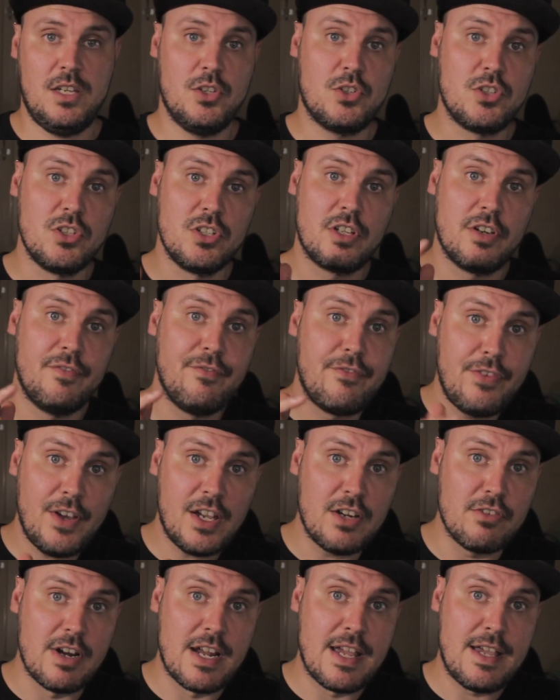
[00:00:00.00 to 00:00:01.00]
You can
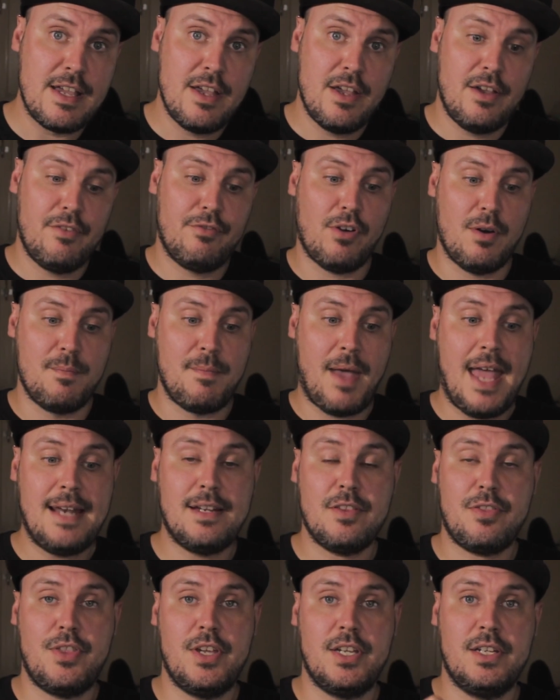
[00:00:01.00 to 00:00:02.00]
configure it from
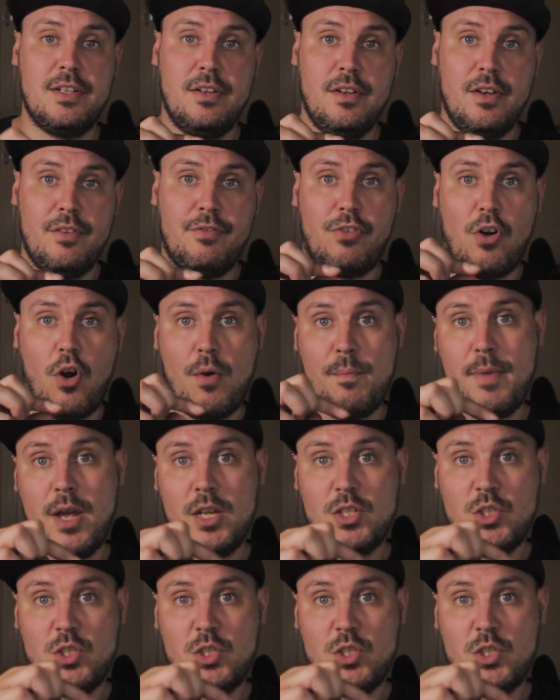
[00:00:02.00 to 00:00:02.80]
anything from